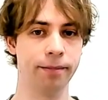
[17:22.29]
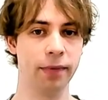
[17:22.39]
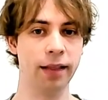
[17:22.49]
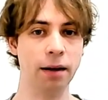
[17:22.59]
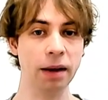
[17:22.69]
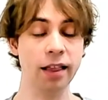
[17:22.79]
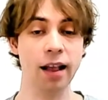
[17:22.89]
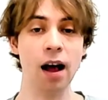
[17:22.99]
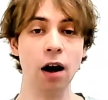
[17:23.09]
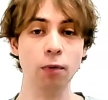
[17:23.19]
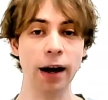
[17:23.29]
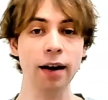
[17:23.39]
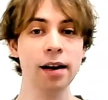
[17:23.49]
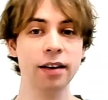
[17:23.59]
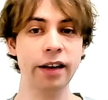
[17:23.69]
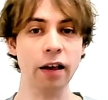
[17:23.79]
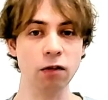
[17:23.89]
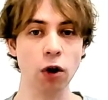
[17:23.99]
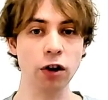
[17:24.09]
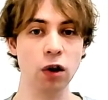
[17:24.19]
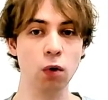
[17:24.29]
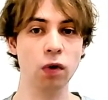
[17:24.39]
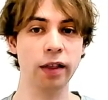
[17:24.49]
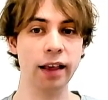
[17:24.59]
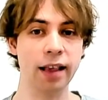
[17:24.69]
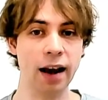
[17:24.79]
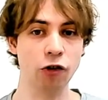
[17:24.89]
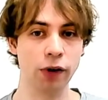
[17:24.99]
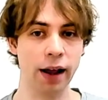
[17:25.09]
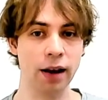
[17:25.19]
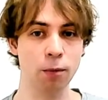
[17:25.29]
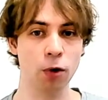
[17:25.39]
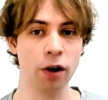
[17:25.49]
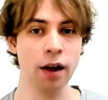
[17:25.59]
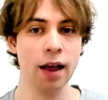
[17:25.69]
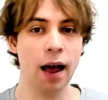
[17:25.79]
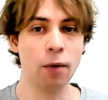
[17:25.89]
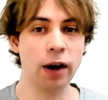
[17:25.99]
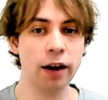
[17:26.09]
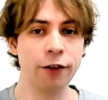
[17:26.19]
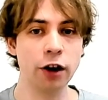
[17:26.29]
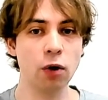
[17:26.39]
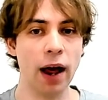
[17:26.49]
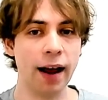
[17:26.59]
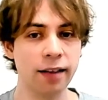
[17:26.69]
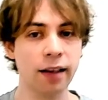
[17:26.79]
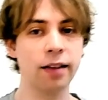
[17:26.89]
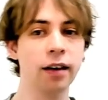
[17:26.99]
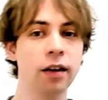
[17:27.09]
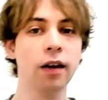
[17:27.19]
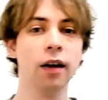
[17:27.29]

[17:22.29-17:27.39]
That means the hardware does not use this entry anymore, and whenever you access it,